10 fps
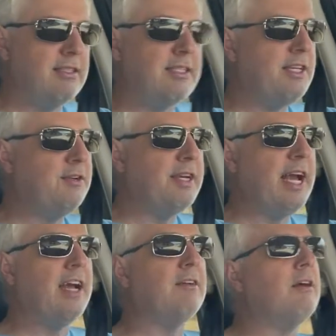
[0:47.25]
to see you
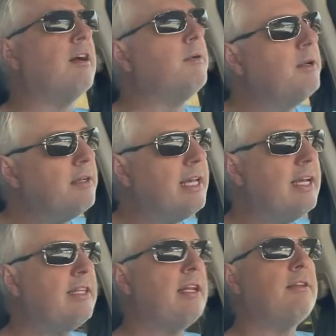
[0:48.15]
again. We
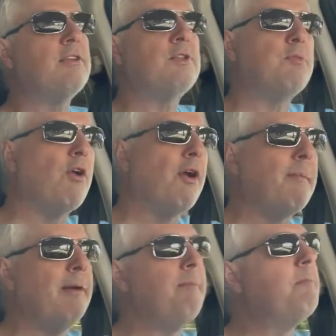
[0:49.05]
can't have an Explorer,
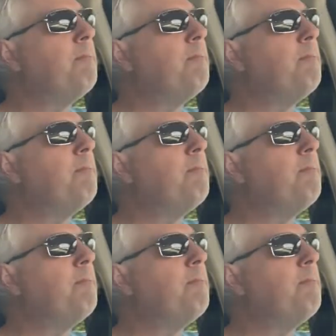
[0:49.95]
but